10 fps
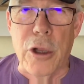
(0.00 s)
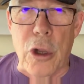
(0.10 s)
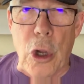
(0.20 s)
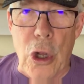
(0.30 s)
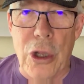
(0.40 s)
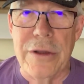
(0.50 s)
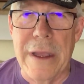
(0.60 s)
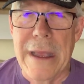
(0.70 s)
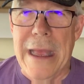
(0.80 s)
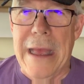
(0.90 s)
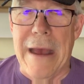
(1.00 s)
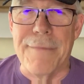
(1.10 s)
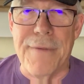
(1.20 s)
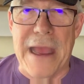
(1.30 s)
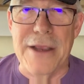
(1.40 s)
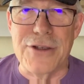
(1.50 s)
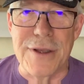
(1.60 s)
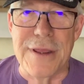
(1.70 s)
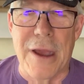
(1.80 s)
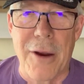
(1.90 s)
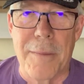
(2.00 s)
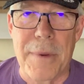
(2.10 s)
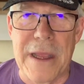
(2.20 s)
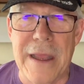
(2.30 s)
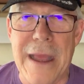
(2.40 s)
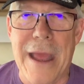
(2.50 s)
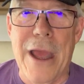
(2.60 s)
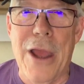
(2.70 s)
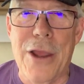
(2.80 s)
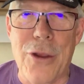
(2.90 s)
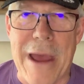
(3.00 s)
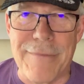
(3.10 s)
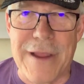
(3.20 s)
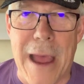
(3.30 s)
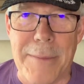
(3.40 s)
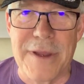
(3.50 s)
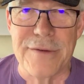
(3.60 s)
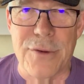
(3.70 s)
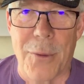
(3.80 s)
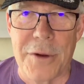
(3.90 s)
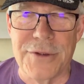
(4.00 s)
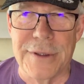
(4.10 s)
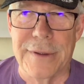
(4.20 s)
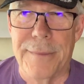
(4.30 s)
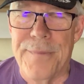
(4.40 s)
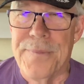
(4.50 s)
Good aphasia therapy, you have time distortion.